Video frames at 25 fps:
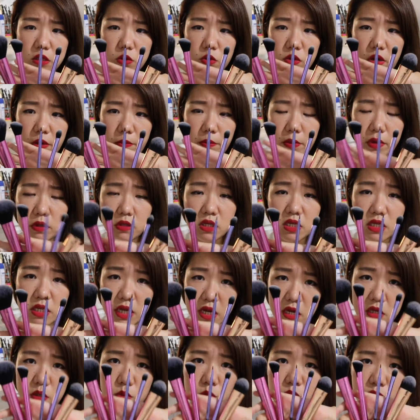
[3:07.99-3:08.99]
You can
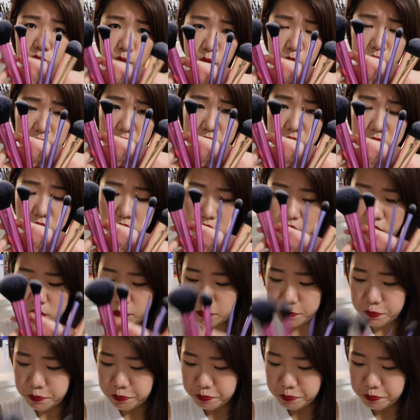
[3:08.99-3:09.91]
multitask with all this.